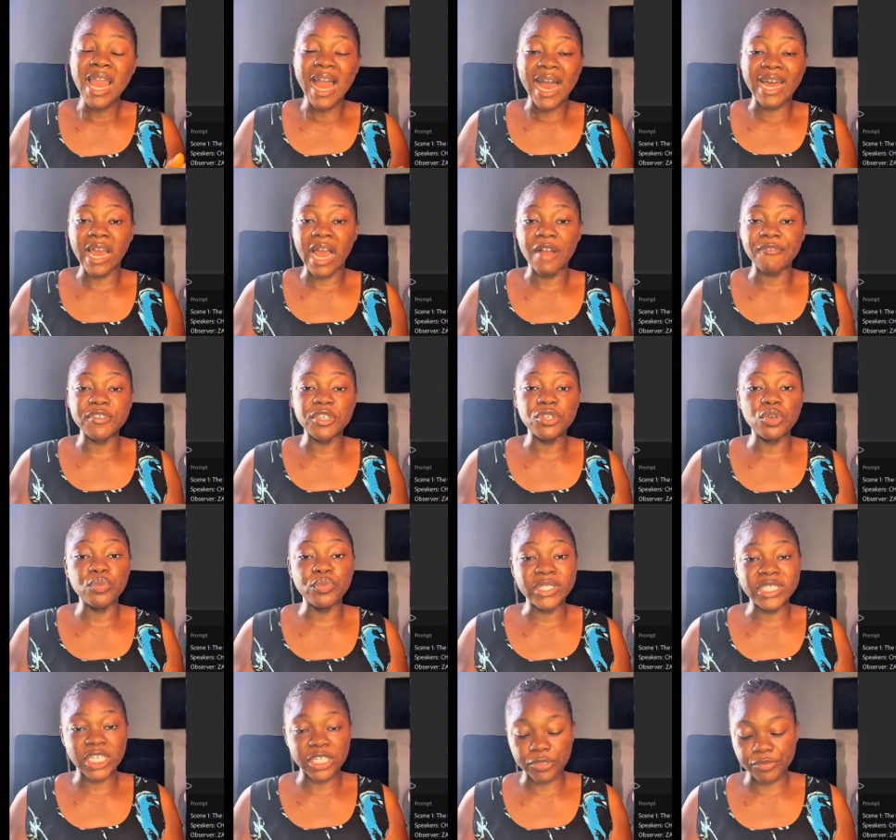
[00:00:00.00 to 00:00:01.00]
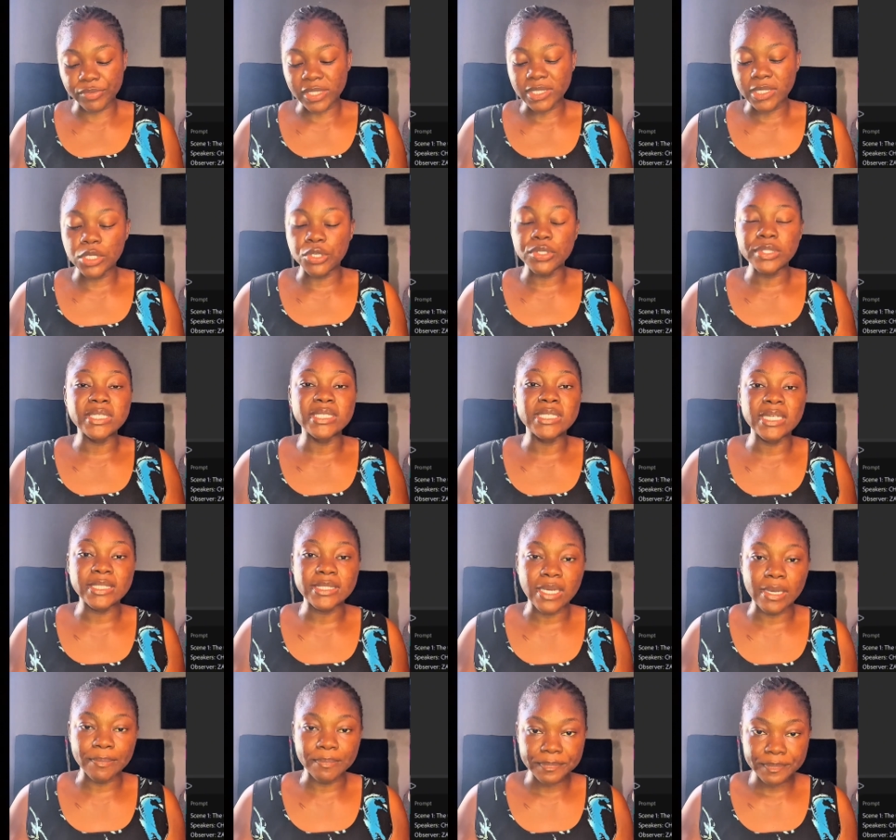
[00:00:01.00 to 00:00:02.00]
and our video will generate. It doesn't take
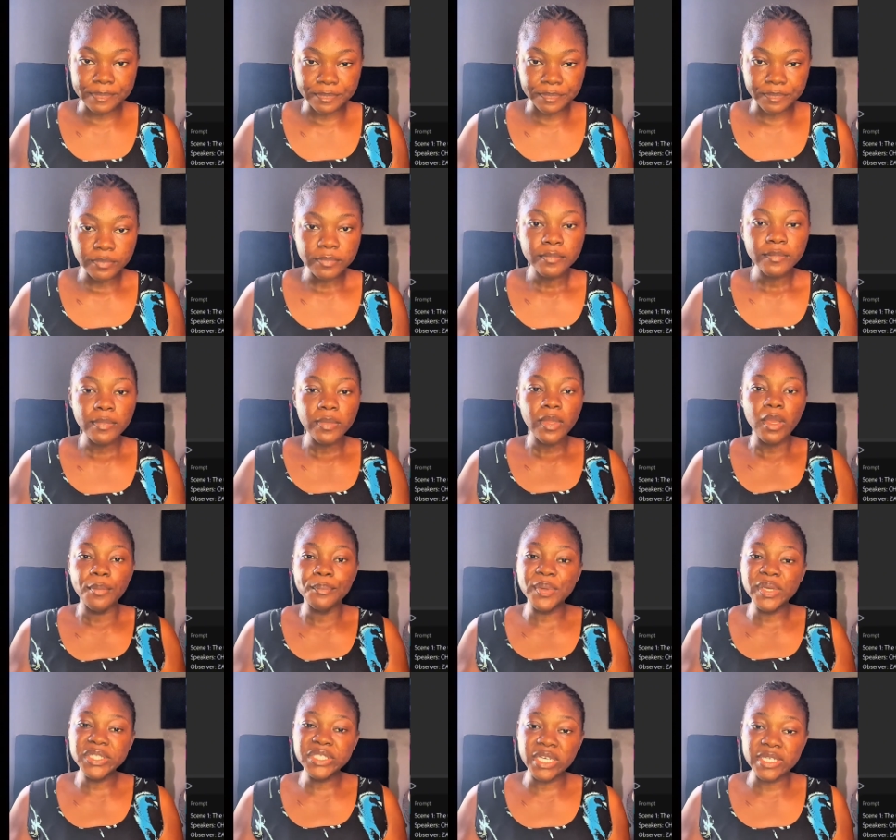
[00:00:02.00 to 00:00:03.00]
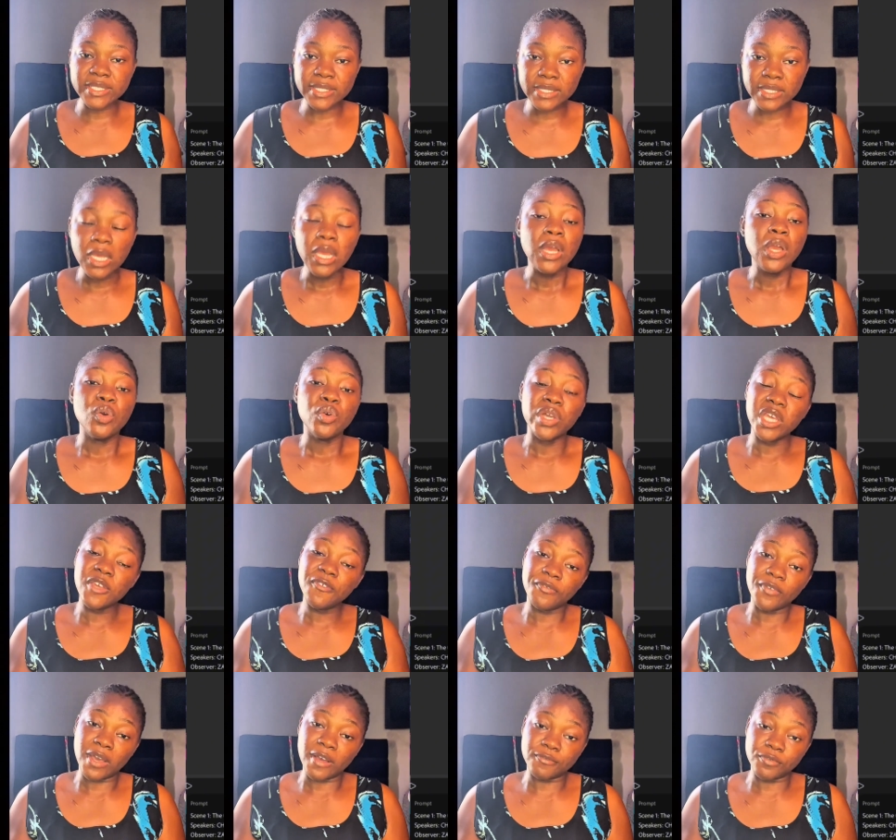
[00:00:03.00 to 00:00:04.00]
time. Patience.
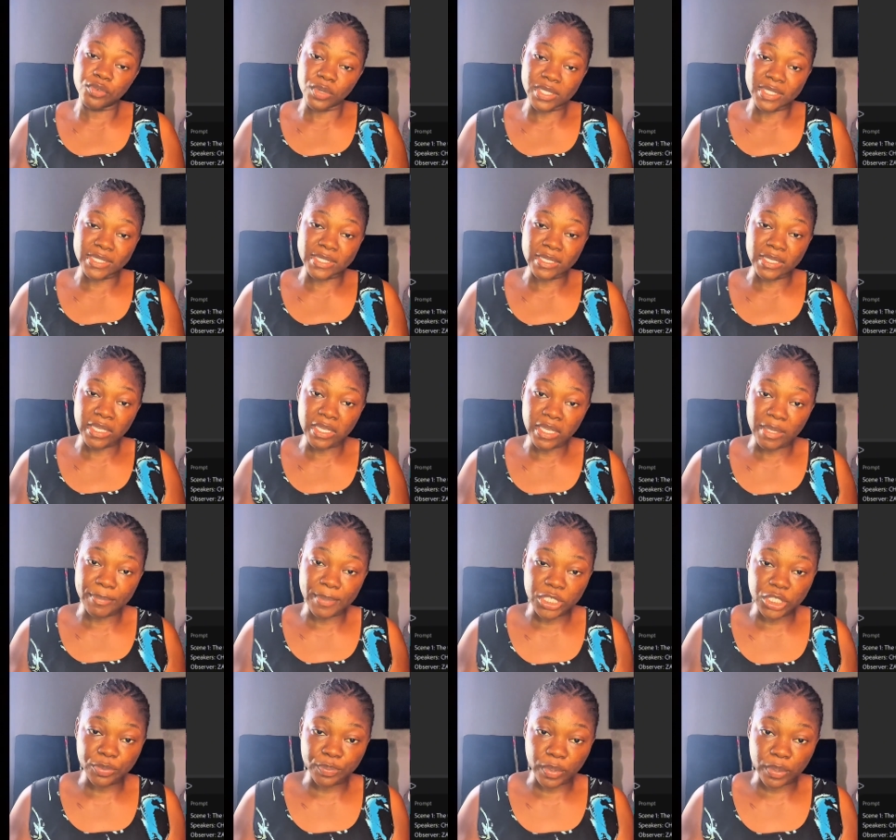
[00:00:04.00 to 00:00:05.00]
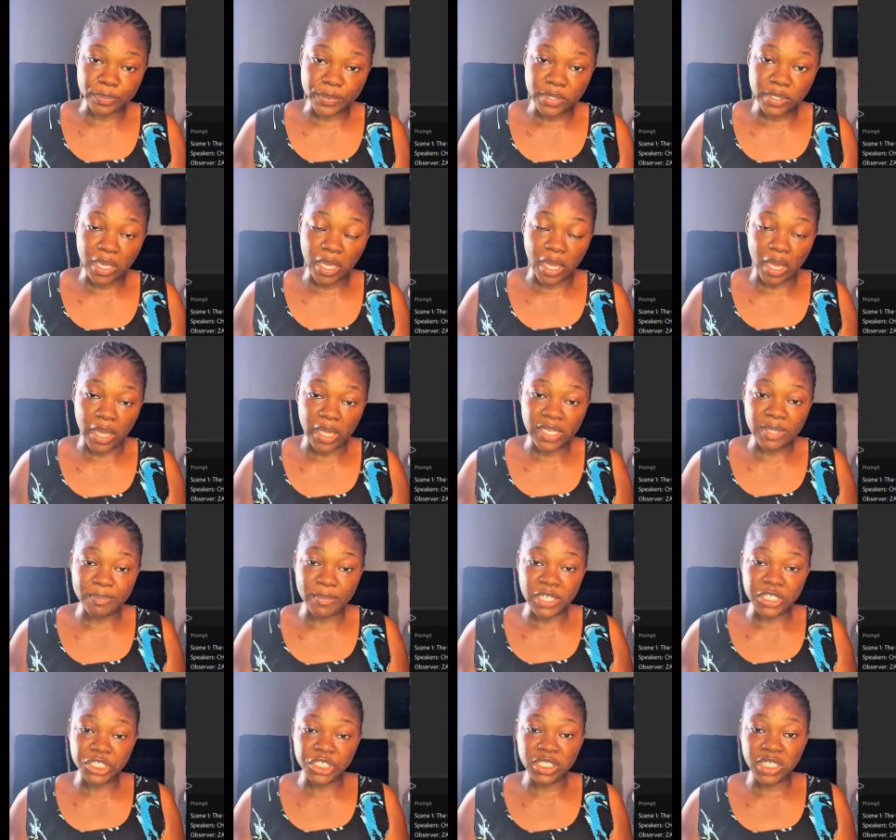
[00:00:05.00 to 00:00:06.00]
If you have 20 image prompts,
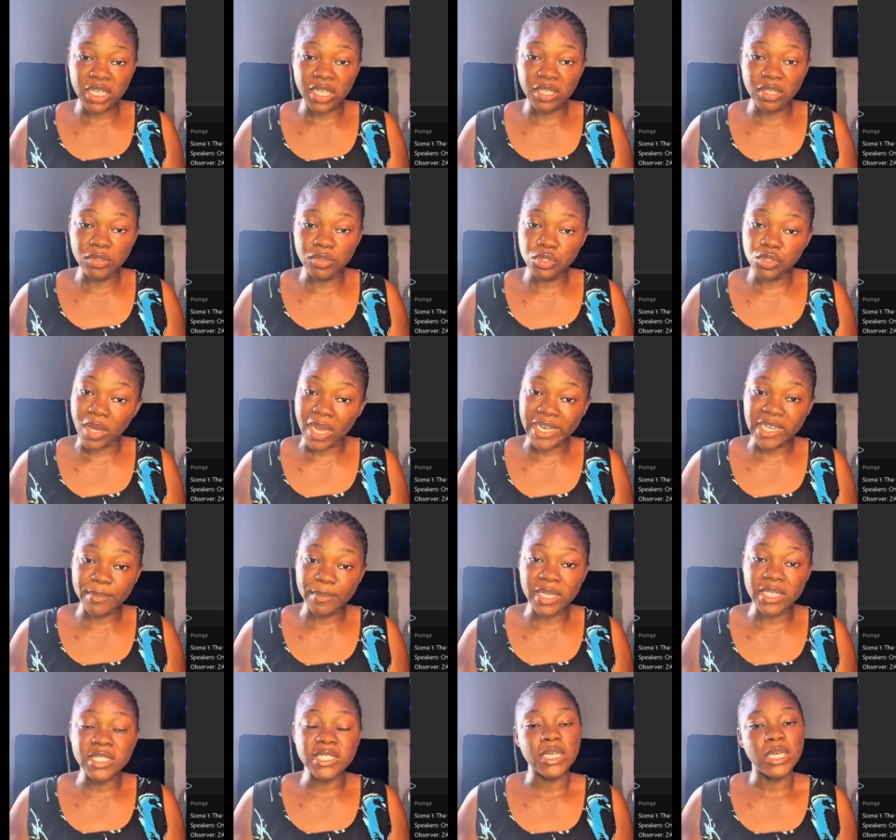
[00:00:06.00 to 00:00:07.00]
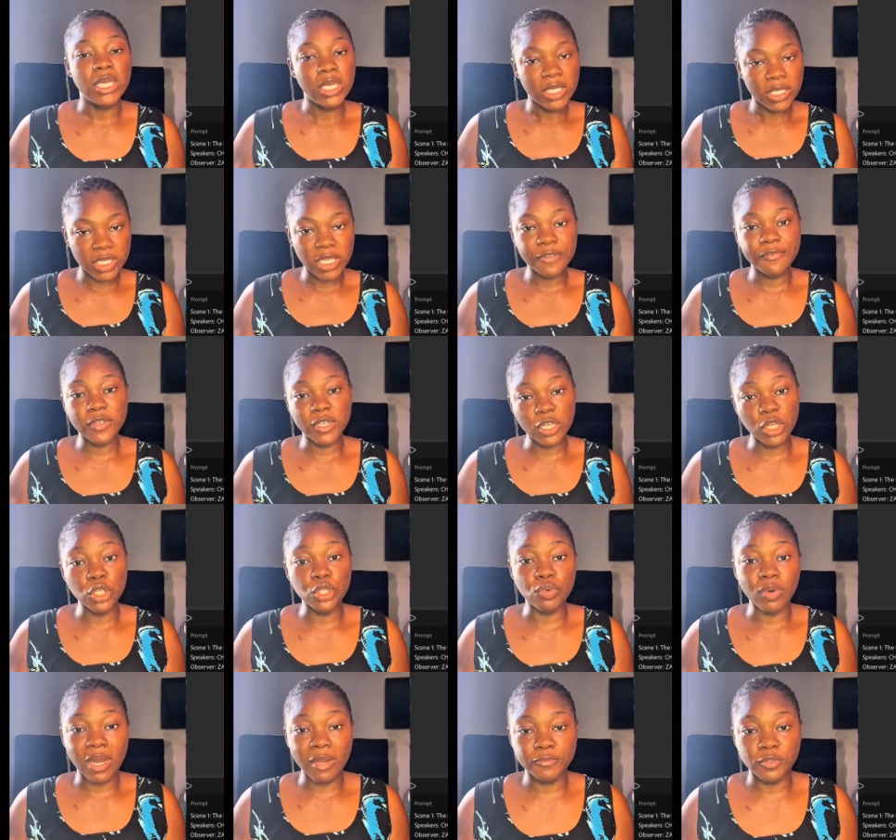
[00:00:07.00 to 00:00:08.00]
image to animate, definitely
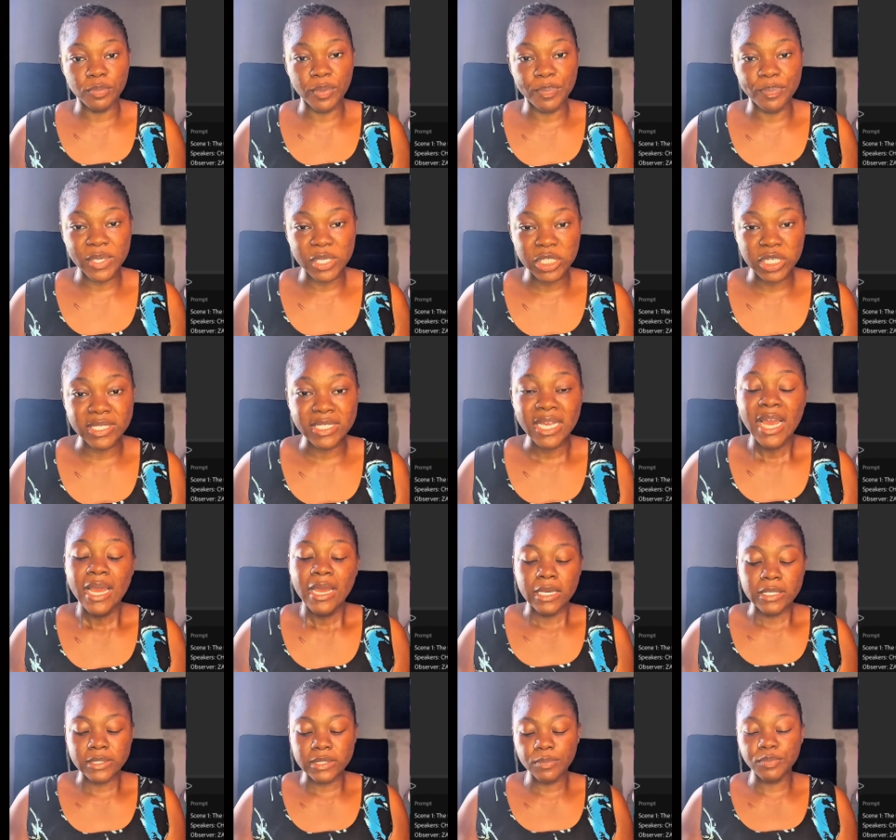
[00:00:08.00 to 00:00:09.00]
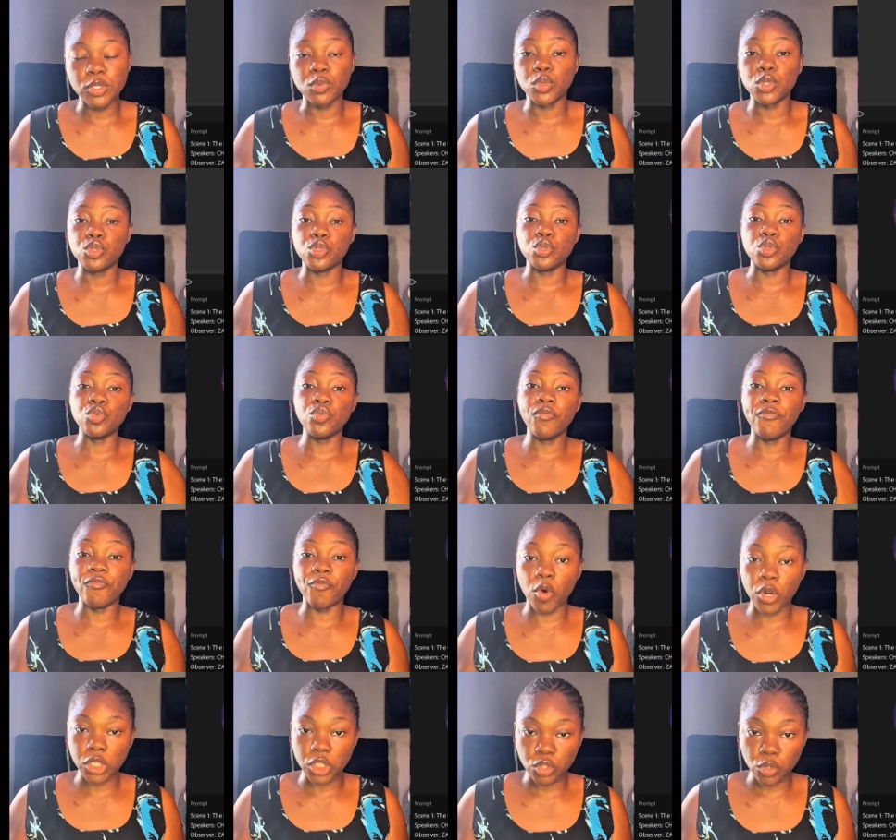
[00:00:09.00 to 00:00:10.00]
you have to be patient, except you want to do
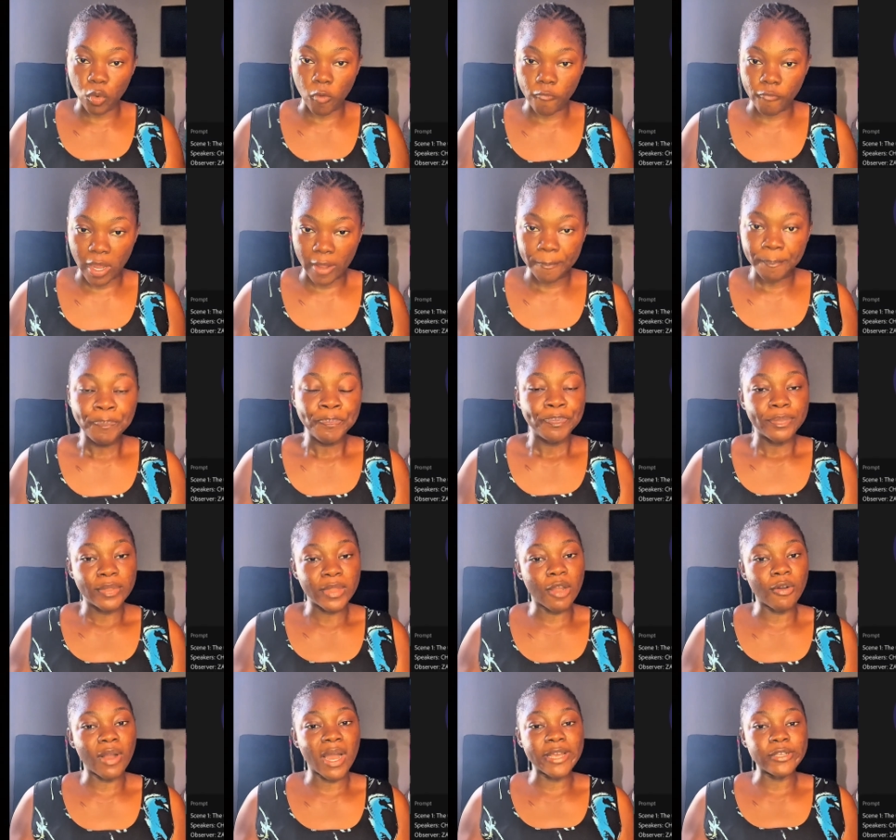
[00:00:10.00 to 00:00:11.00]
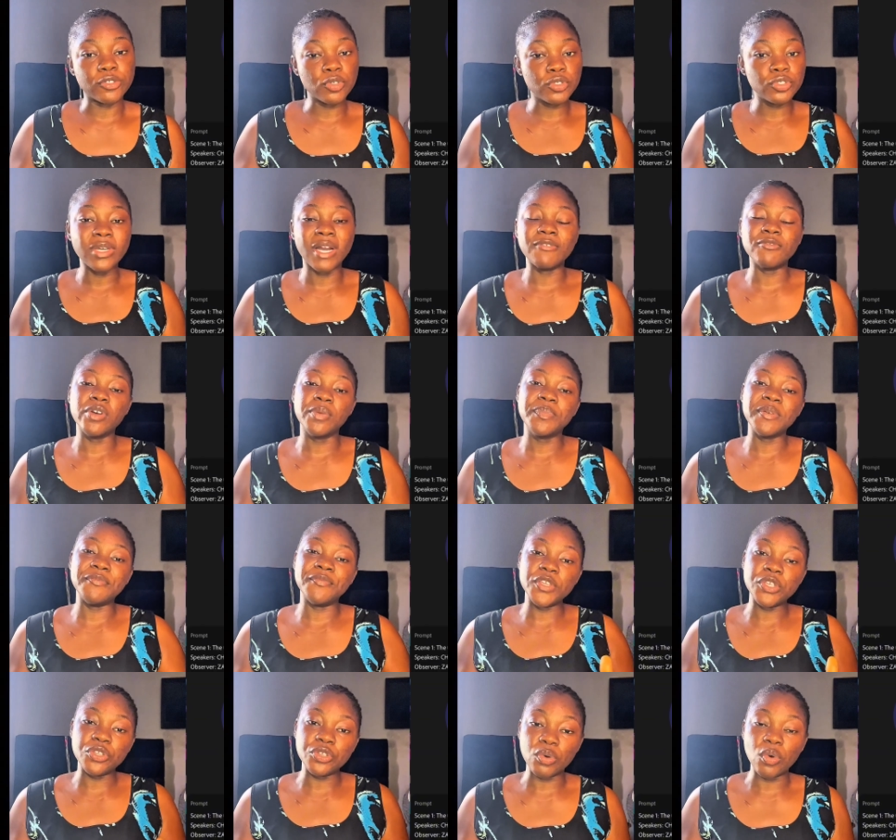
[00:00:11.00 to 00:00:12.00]
voiceover. Now I told you I've dropped a
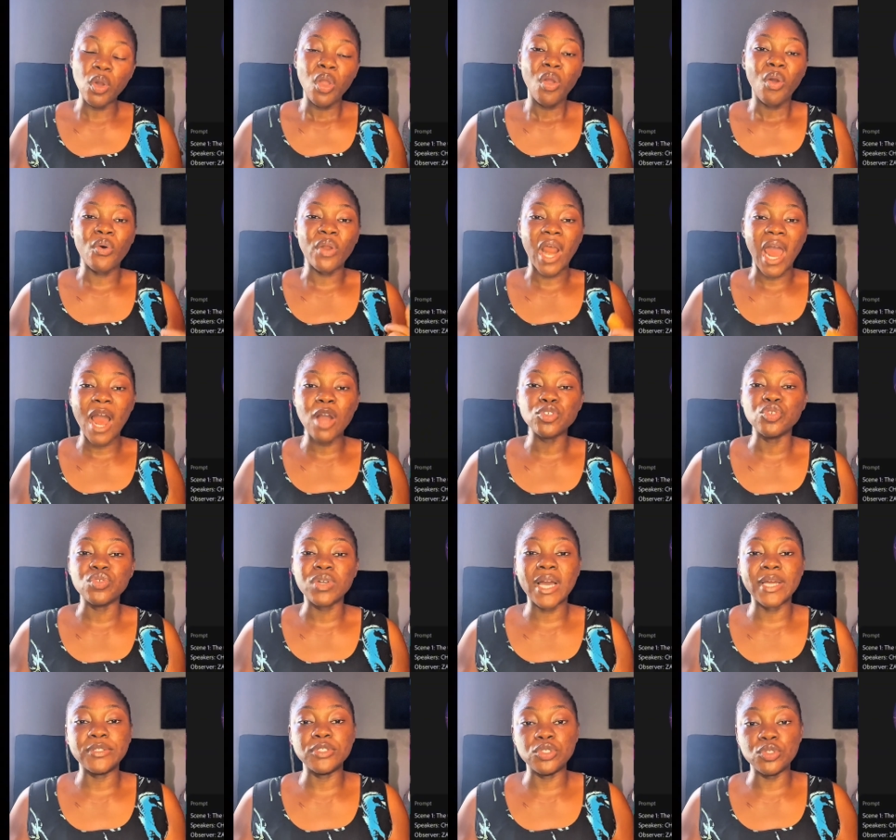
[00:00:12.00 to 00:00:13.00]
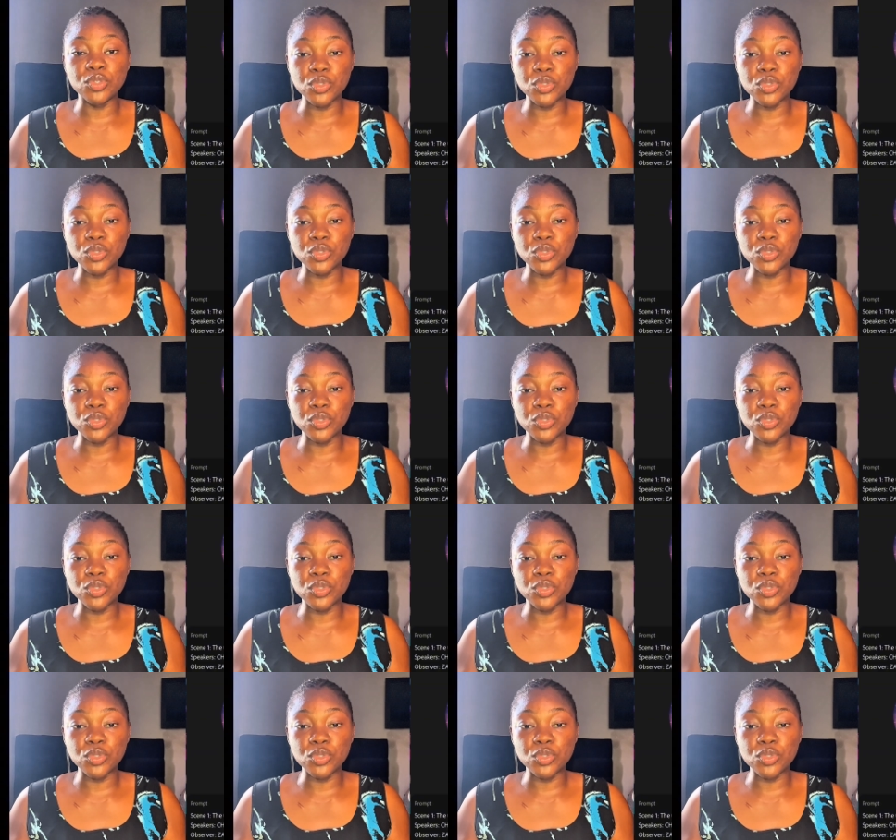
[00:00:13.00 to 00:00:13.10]
video on how you can